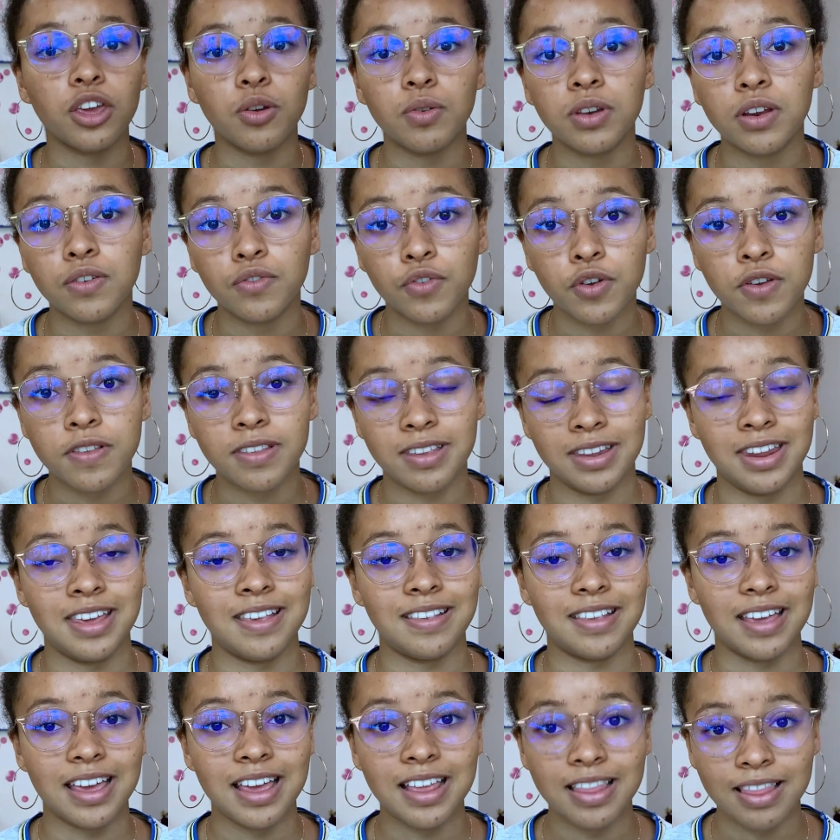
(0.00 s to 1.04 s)

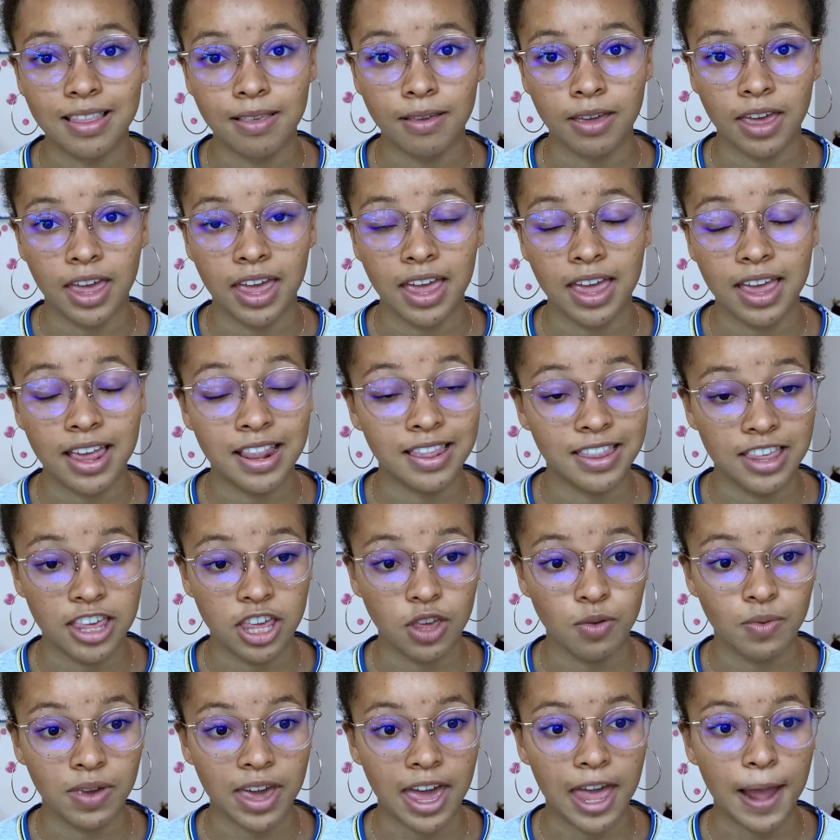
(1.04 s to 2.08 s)
universities in
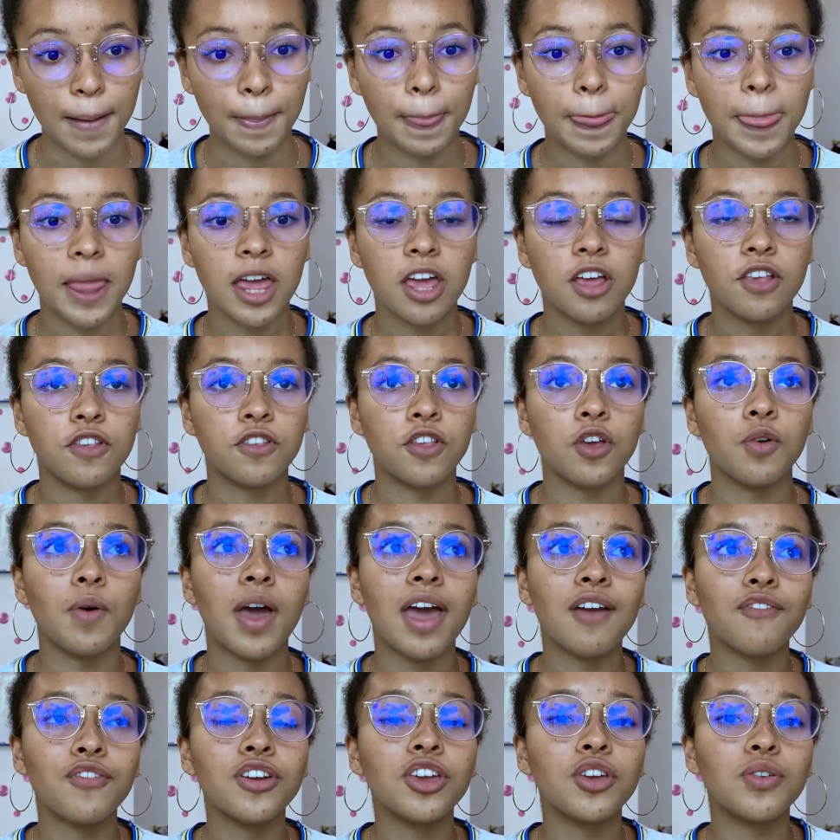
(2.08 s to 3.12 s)
the UK. So
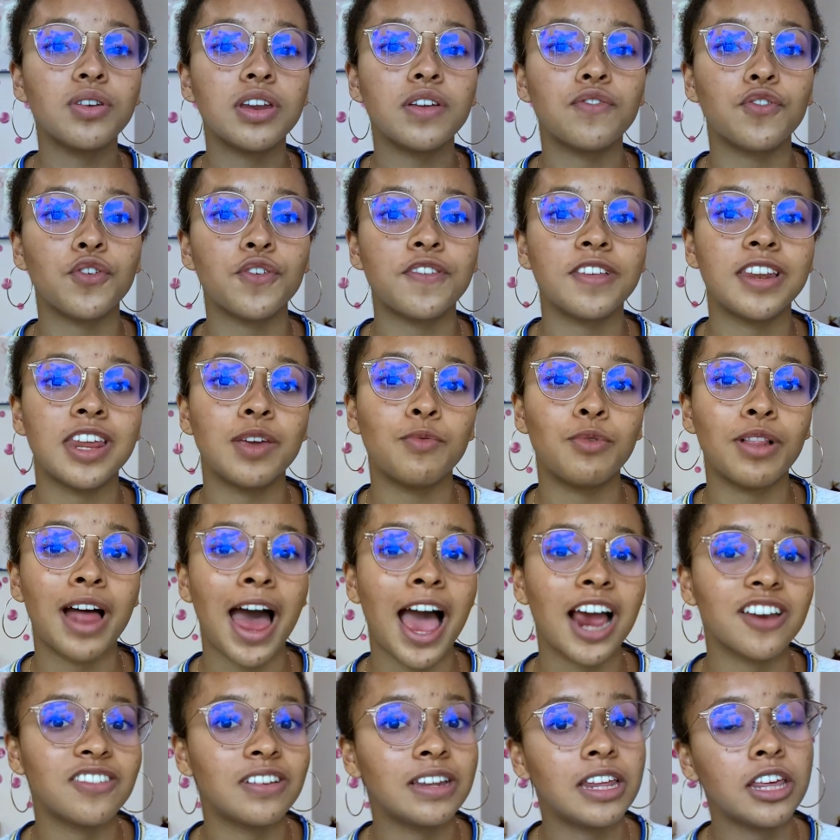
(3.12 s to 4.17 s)
every university will
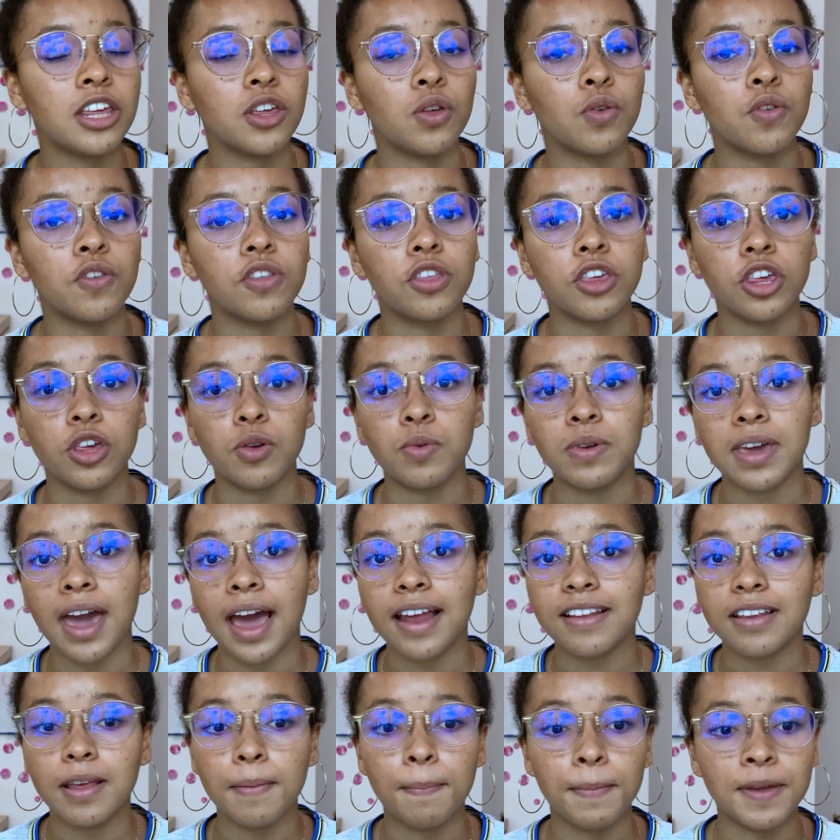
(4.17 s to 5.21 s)
actually use the
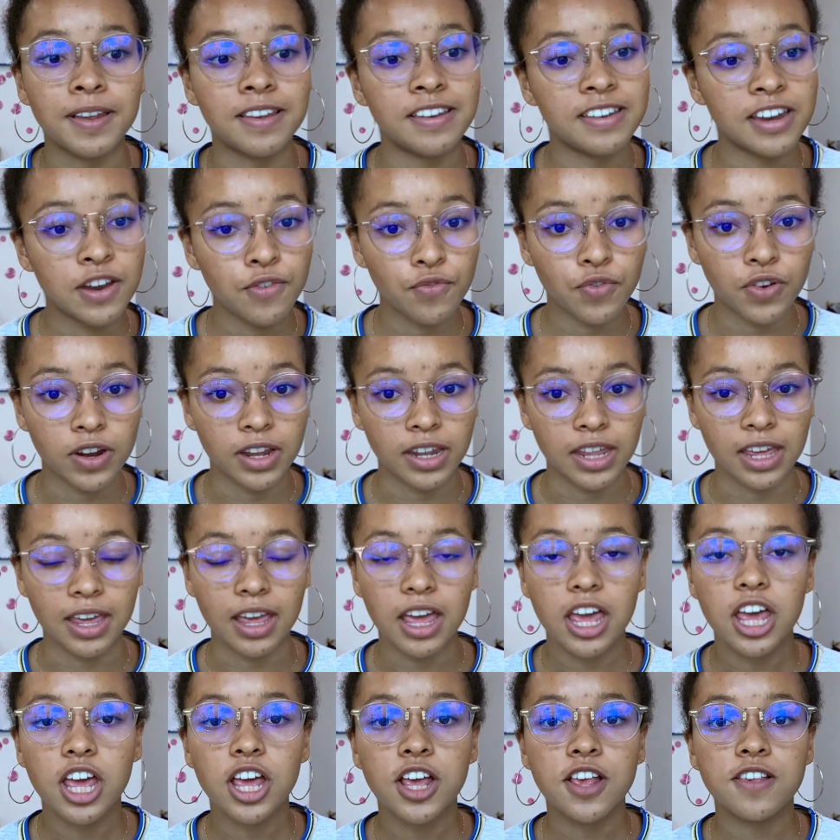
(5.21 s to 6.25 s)
Ucat a bit differently.
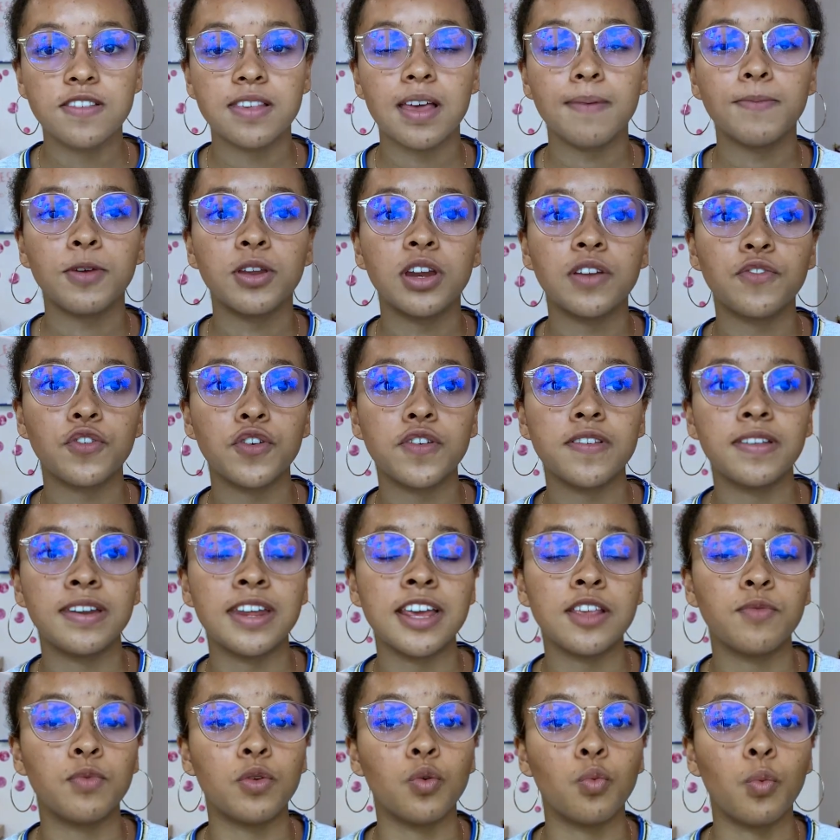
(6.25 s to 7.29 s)
Some
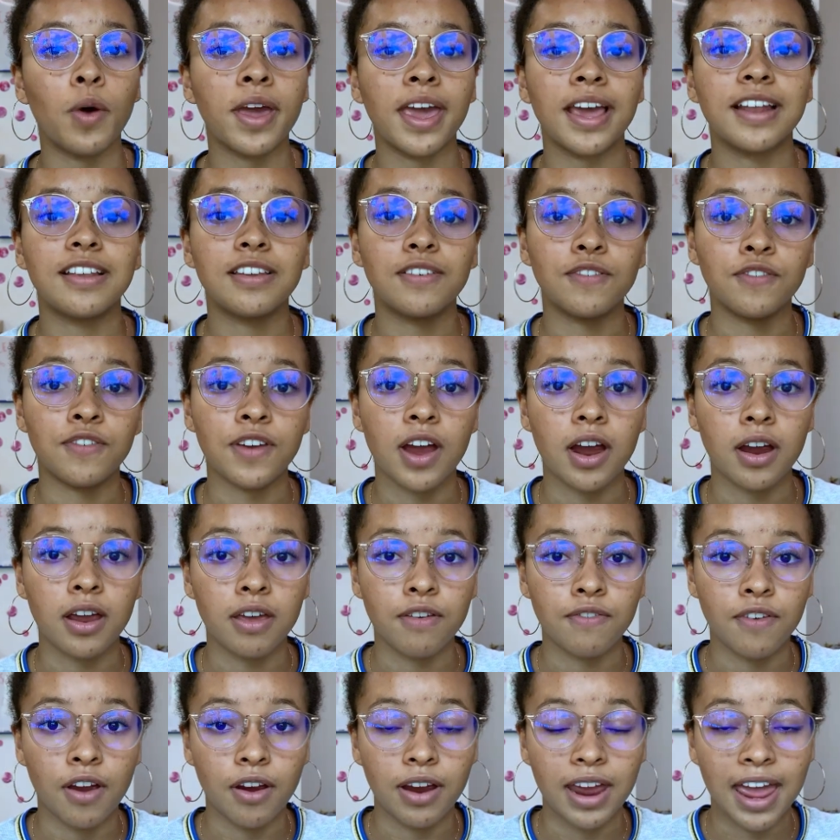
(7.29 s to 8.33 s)
universities will weigh it very,
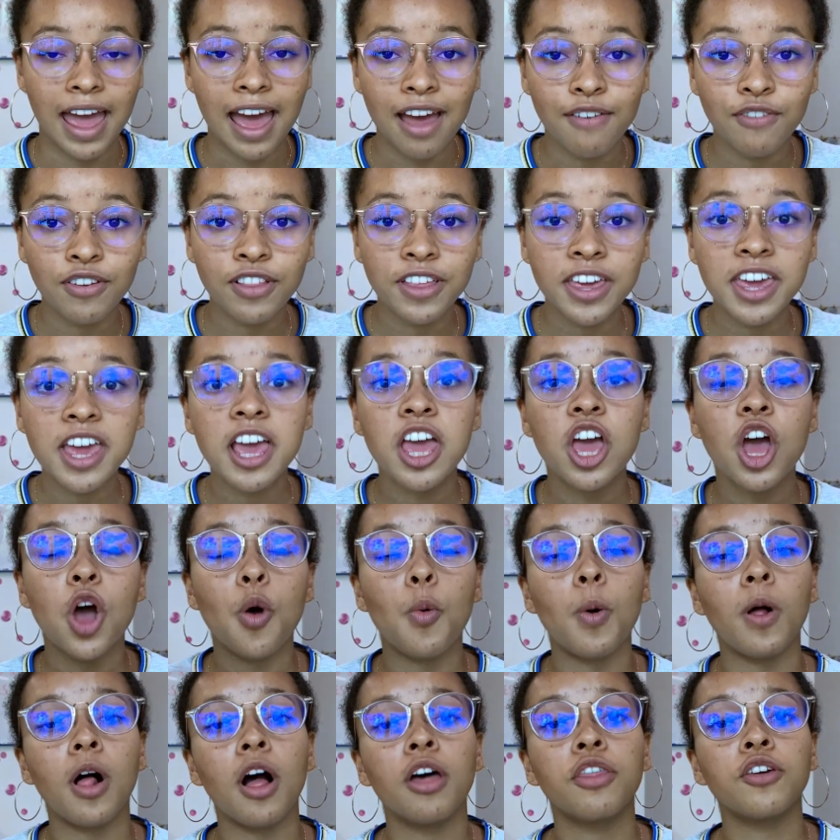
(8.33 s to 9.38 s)
very heavily,
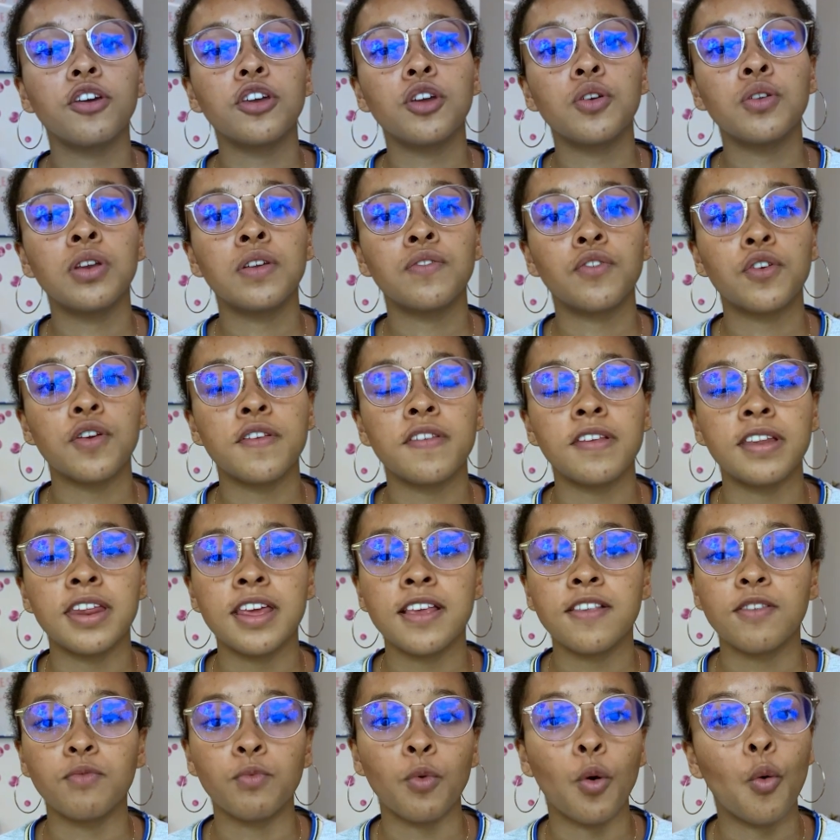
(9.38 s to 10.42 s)
while other
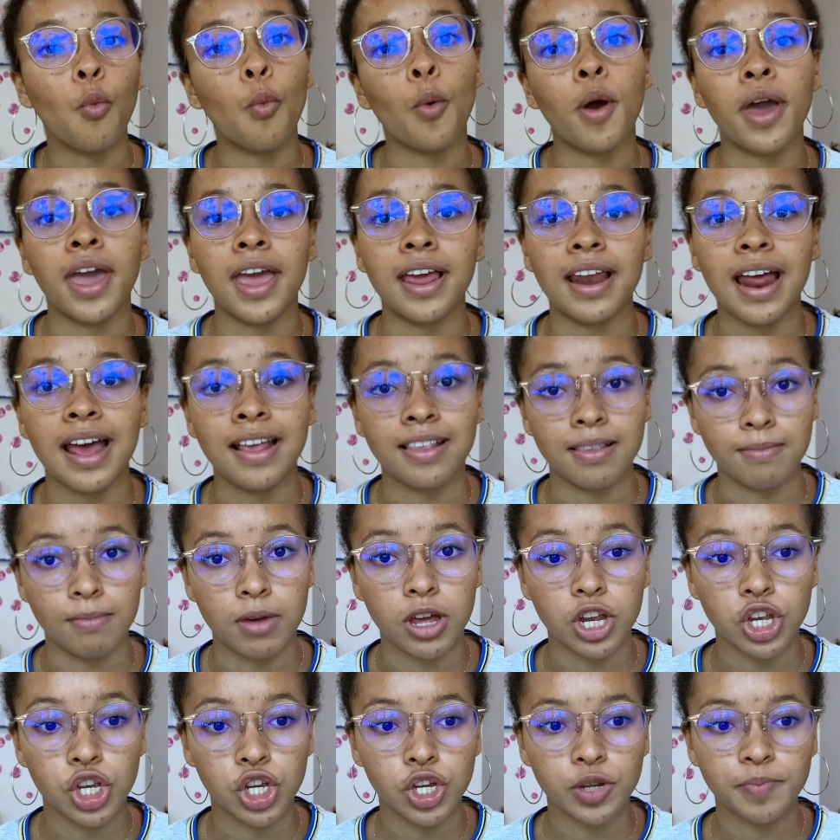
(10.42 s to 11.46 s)
universities won't weigh it as
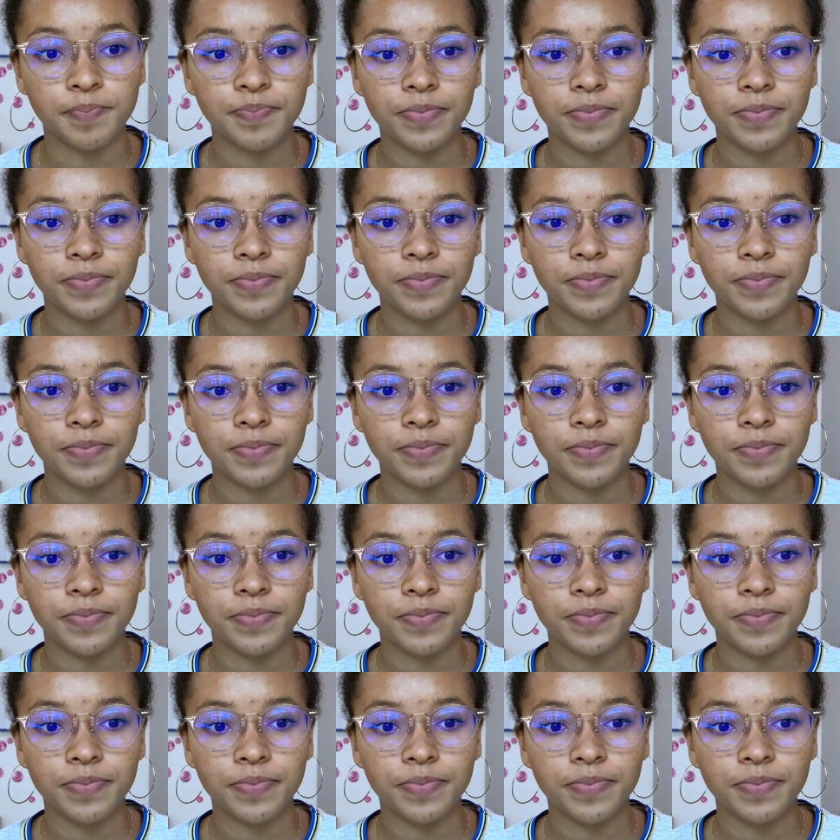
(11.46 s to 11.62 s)
much.